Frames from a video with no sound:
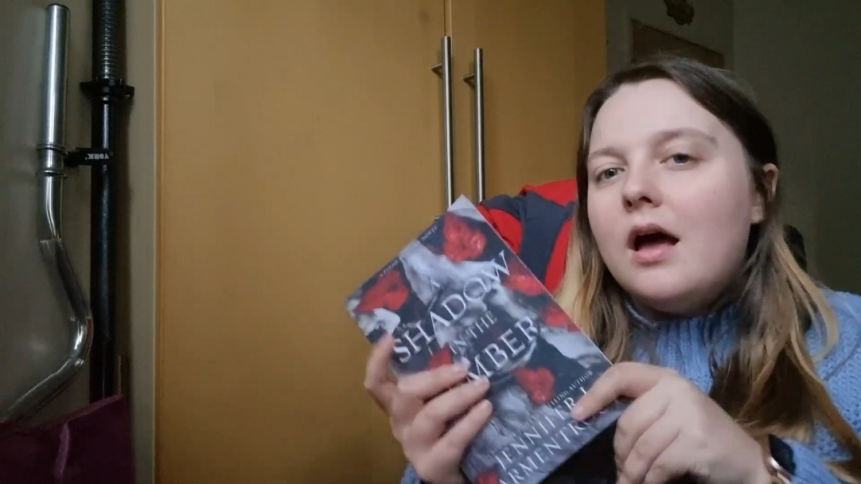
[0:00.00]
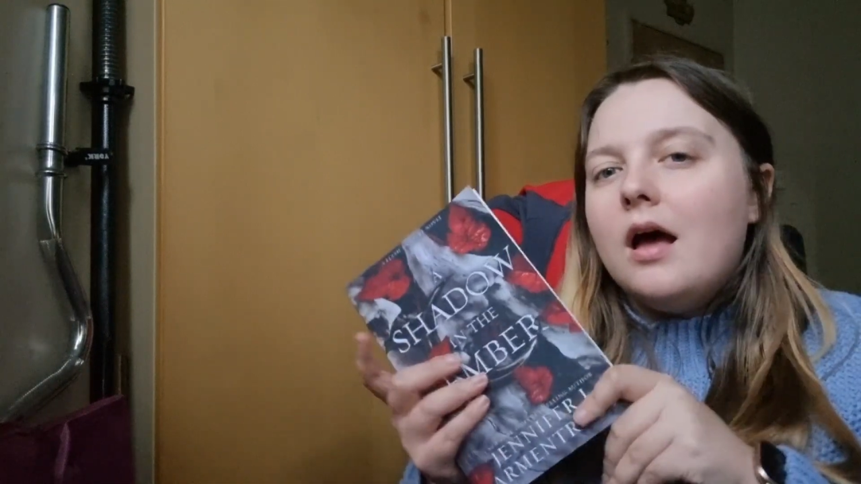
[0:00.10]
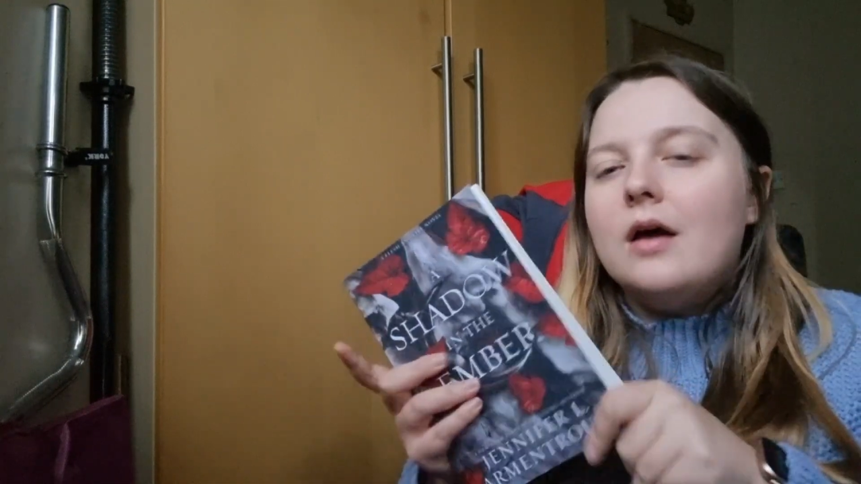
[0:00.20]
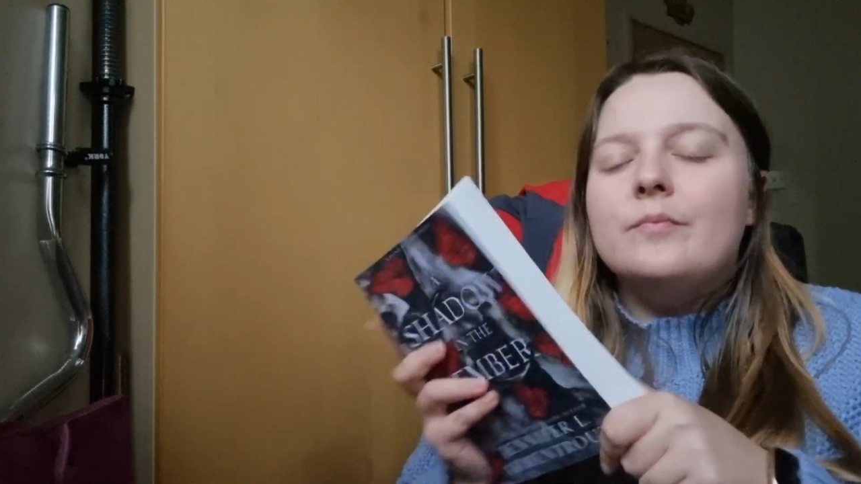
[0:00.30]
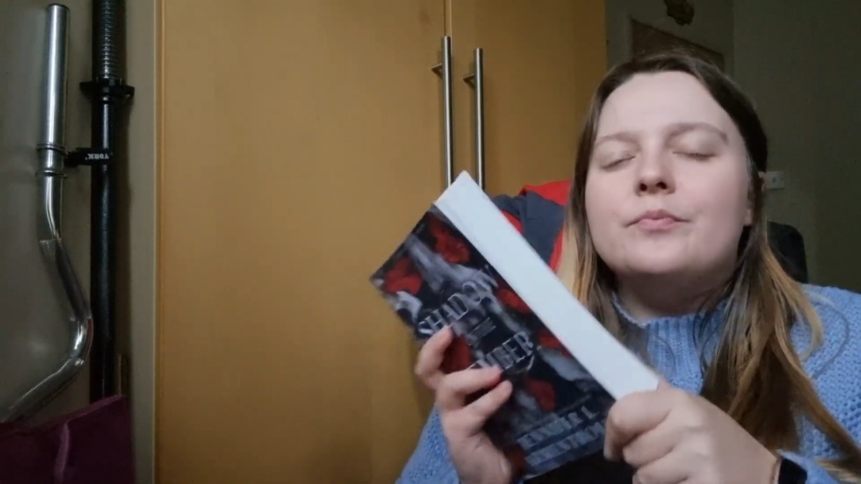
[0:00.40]

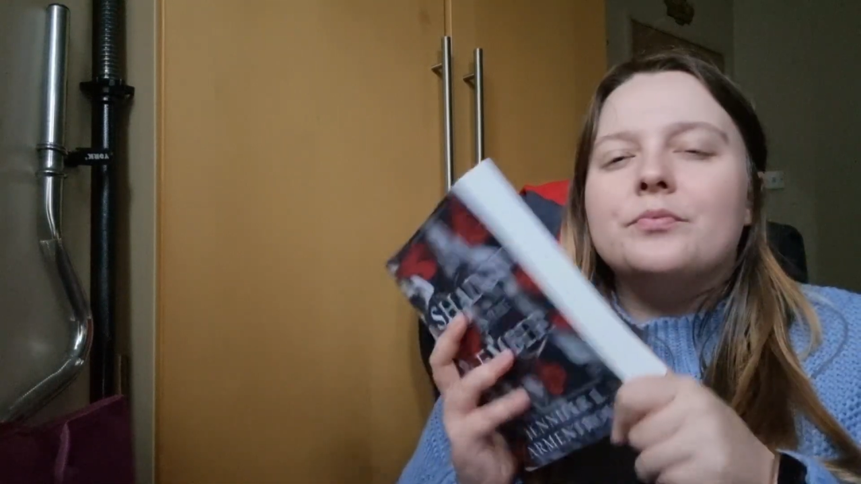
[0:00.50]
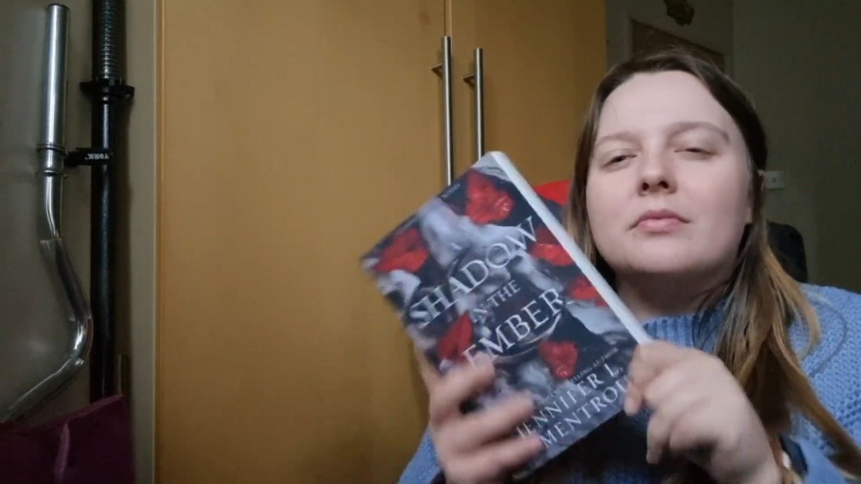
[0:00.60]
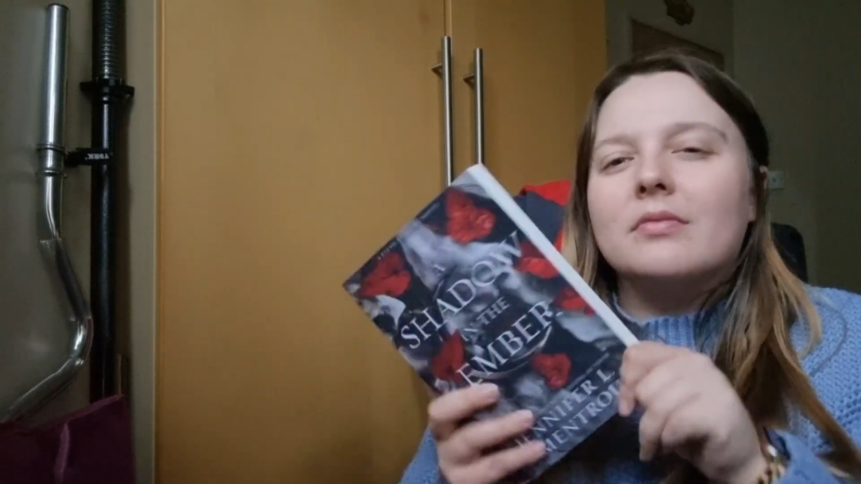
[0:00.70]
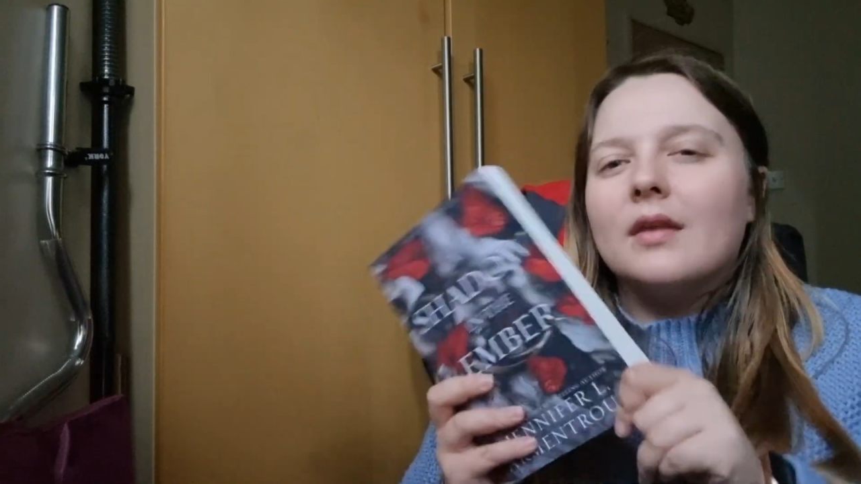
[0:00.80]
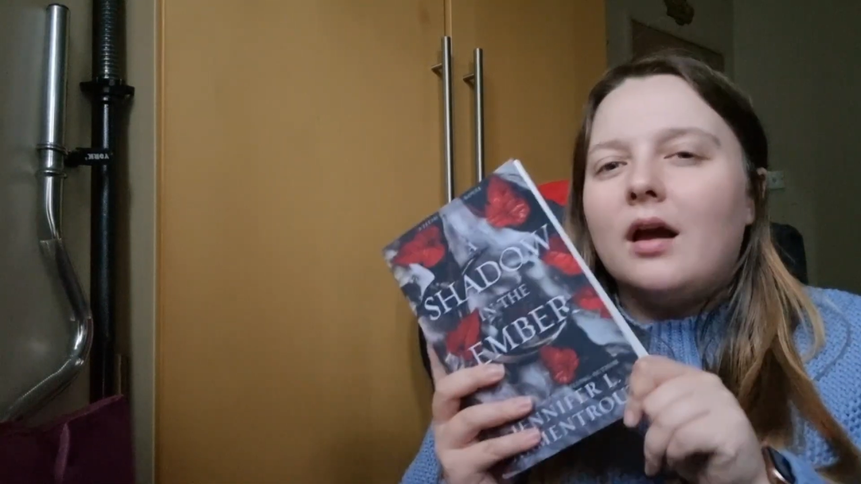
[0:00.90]

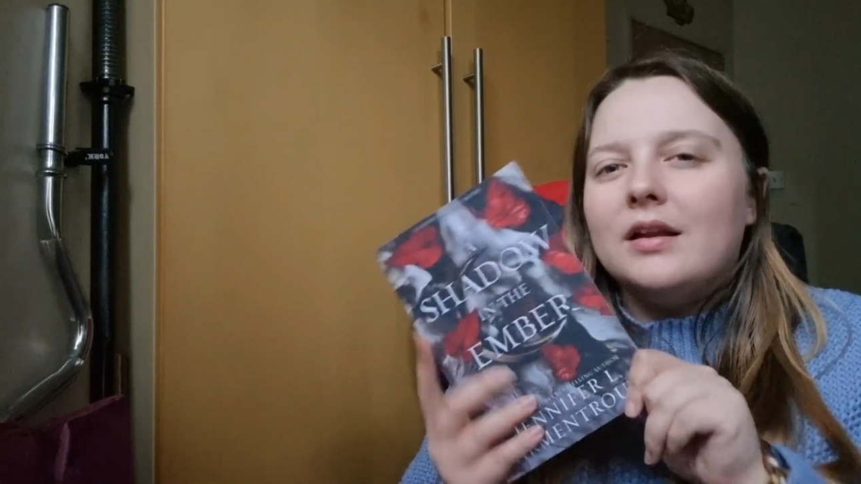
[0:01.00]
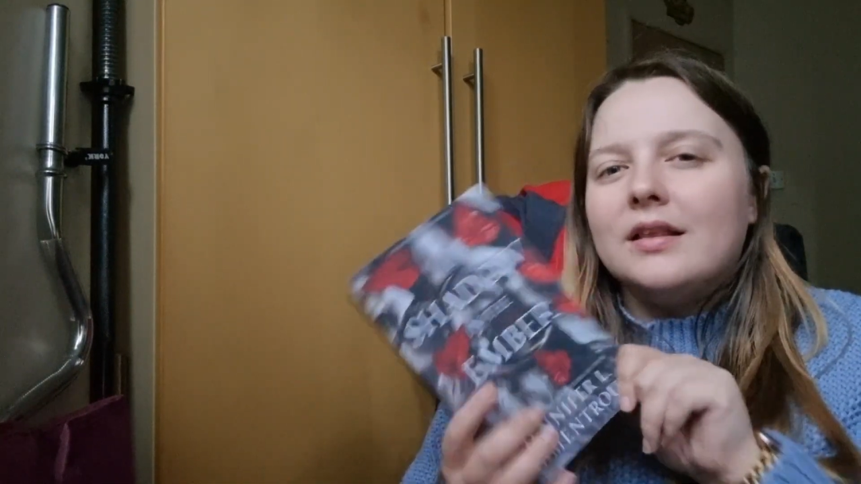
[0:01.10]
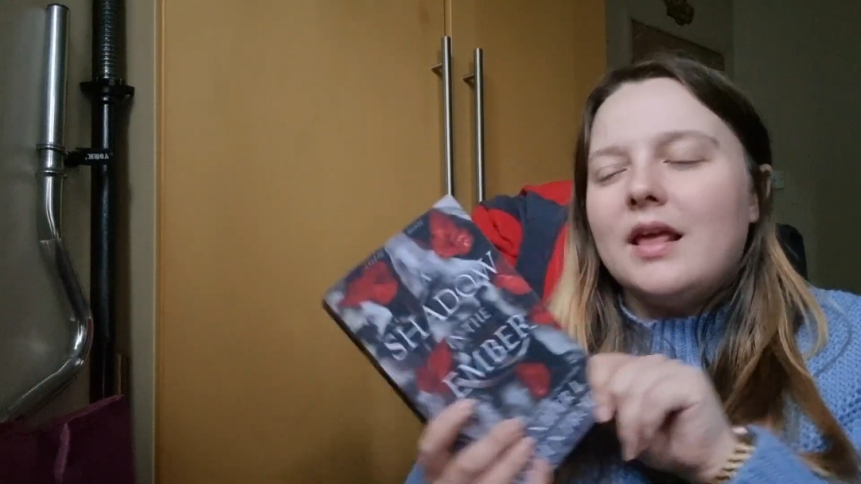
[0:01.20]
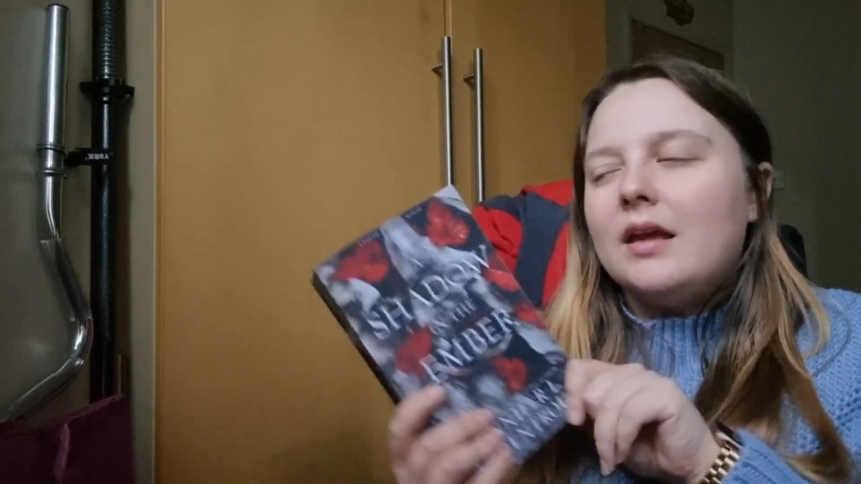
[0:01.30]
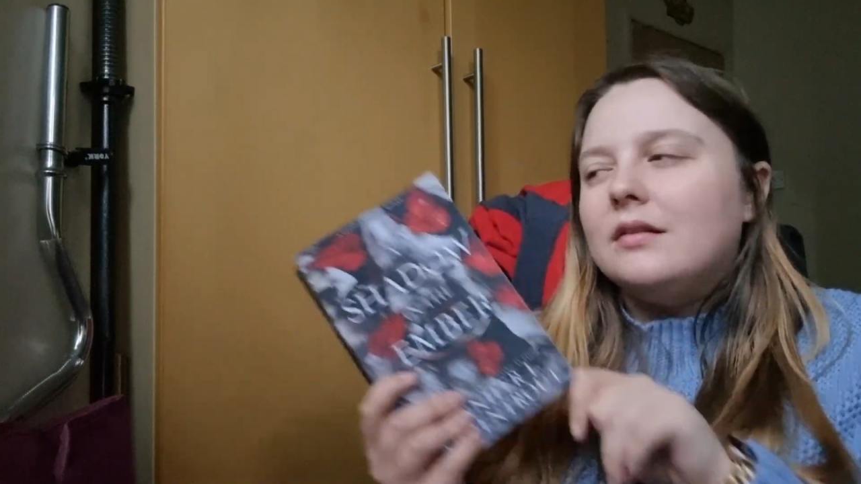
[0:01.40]
kind of thing.